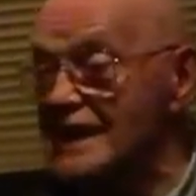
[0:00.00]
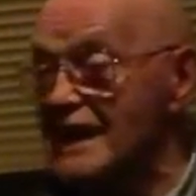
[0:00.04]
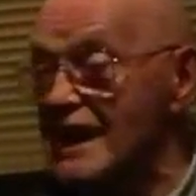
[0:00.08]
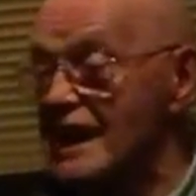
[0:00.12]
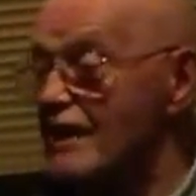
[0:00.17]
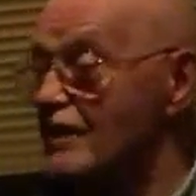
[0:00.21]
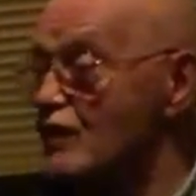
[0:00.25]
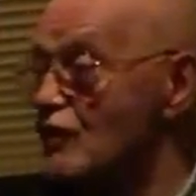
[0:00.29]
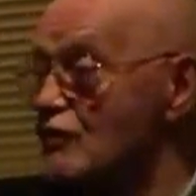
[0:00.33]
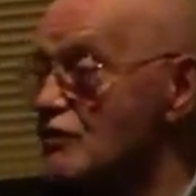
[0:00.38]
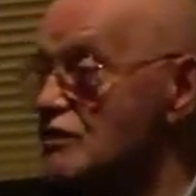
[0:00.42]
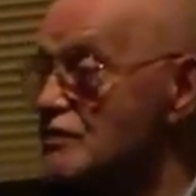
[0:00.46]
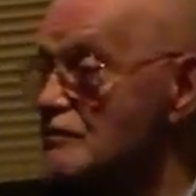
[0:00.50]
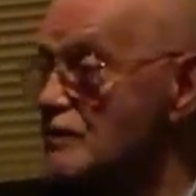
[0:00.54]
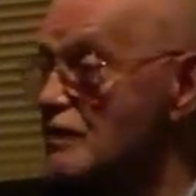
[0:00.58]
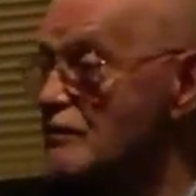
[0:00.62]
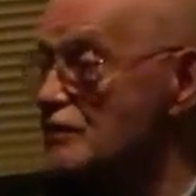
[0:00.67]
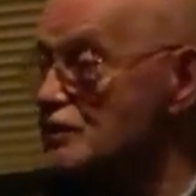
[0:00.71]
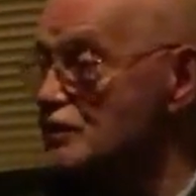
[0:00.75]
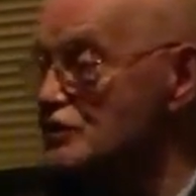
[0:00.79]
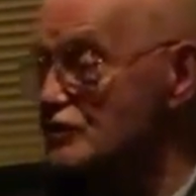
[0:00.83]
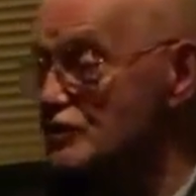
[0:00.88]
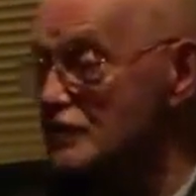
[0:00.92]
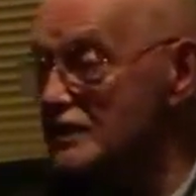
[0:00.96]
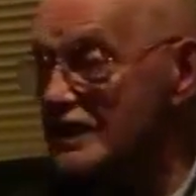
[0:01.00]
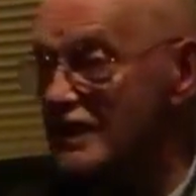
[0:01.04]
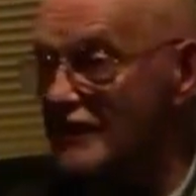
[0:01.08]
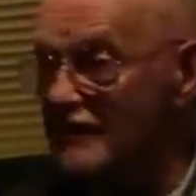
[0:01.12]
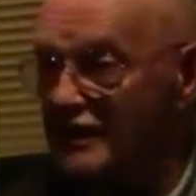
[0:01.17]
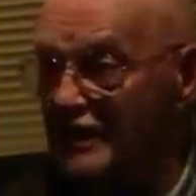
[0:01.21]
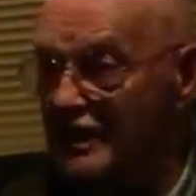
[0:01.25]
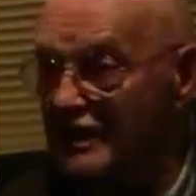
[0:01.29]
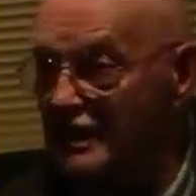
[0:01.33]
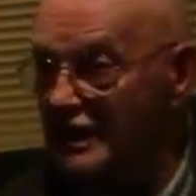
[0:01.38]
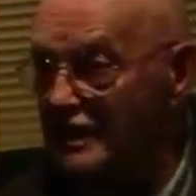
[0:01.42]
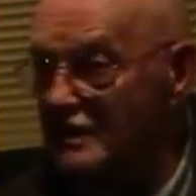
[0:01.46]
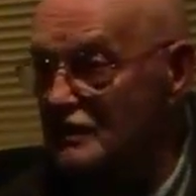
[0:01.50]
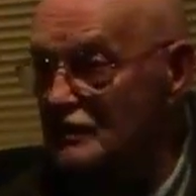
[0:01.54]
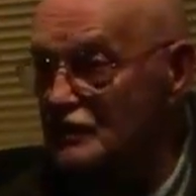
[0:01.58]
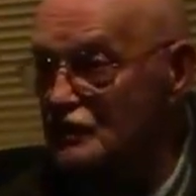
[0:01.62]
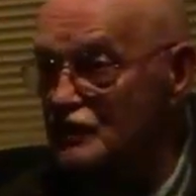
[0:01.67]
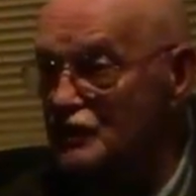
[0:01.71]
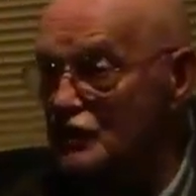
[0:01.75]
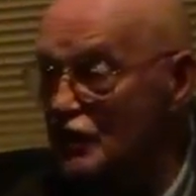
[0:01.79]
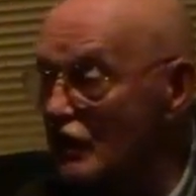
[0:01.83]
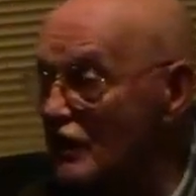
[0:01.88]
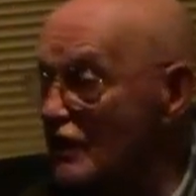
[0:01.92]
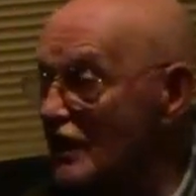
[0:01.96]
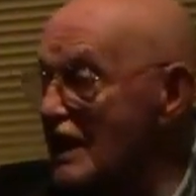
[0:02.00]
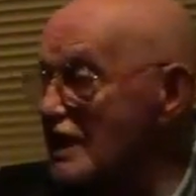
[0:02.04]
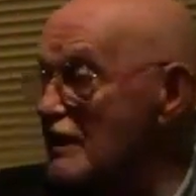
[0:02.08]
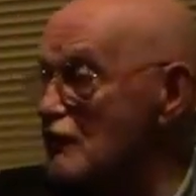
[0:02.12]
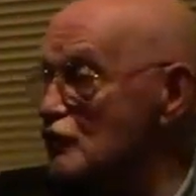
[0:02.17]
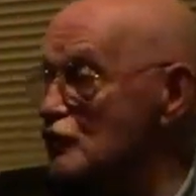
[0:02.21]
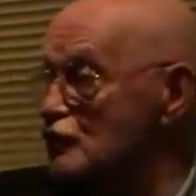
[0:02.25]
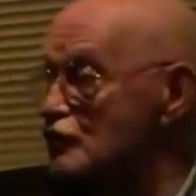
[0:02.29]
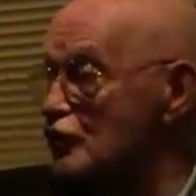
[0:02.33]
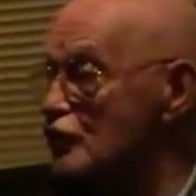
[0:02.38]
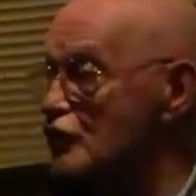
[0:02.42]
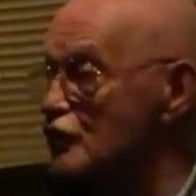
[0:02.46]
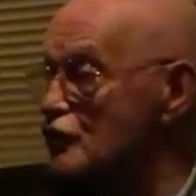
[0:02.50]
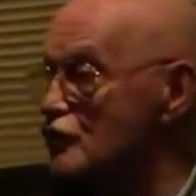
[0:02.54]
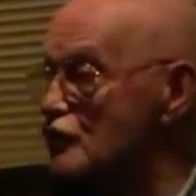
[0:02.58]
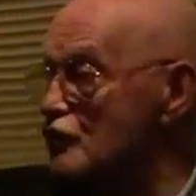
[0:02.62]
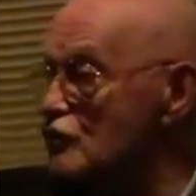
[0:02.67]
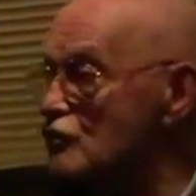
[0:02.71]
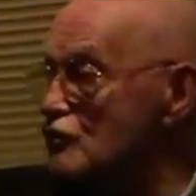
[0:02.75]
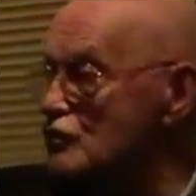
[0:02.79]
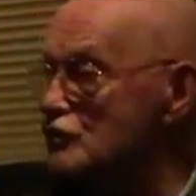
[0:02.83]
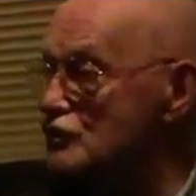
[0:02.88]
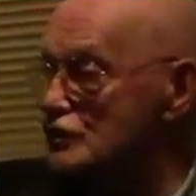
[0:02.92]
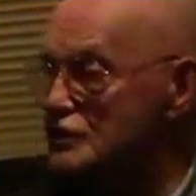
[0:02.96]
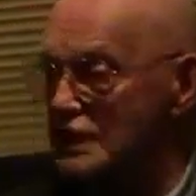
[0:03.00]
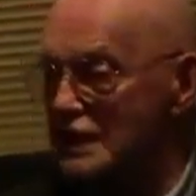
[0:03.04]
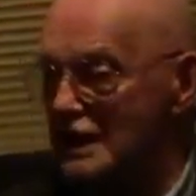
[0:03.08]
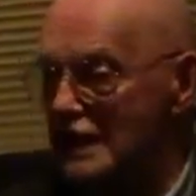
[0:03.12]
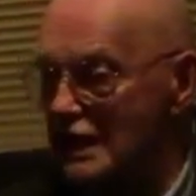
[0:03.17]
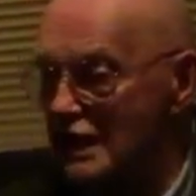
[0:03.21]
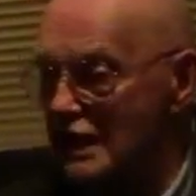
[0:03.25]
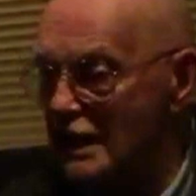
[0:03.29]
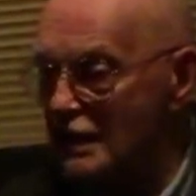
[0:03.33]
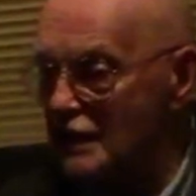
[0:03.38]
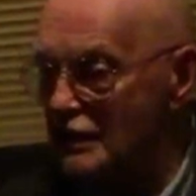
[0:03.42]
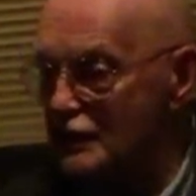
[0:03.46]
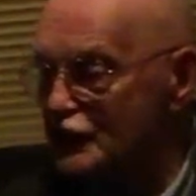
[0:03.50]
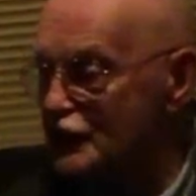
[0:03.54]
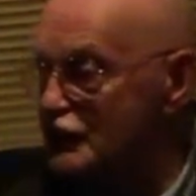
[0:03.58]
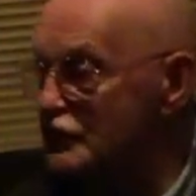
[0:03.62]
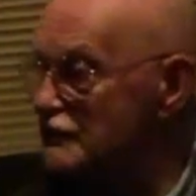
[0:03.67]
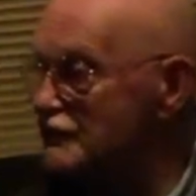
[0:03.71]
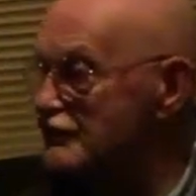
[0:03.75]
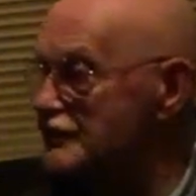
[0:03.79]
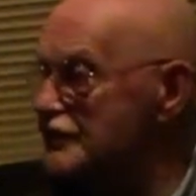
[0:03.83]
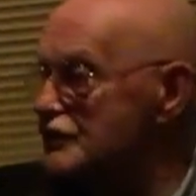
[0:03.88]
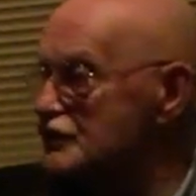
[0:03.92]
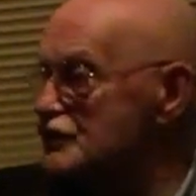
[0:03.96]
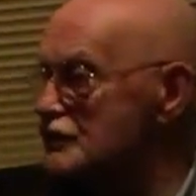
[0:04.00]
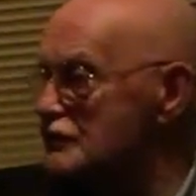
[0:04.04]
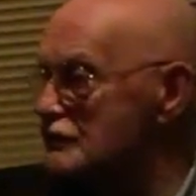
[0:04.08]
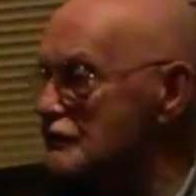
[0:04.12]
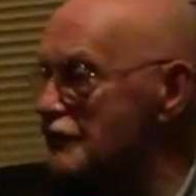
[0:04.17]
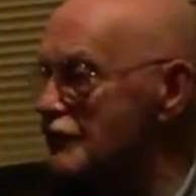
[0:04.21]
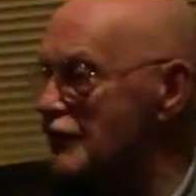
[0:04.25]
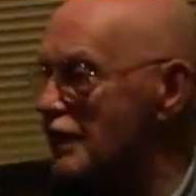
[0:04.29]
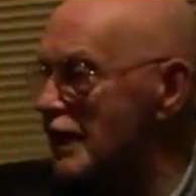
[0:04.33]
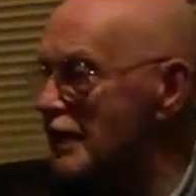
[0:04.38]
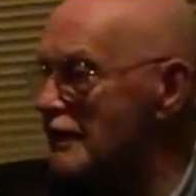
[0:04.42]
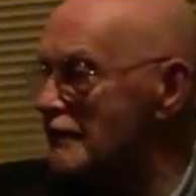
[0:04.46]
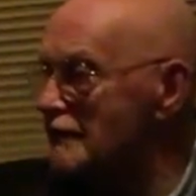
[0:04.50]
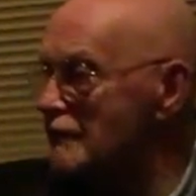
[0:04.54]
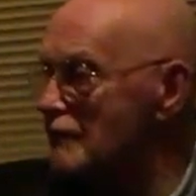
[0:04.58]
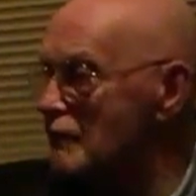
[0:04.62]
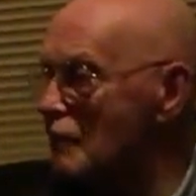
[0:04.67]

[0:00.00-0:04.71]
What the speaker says: And I always remember stuck out that night because John Lennon was a huge Gene Vincent fan.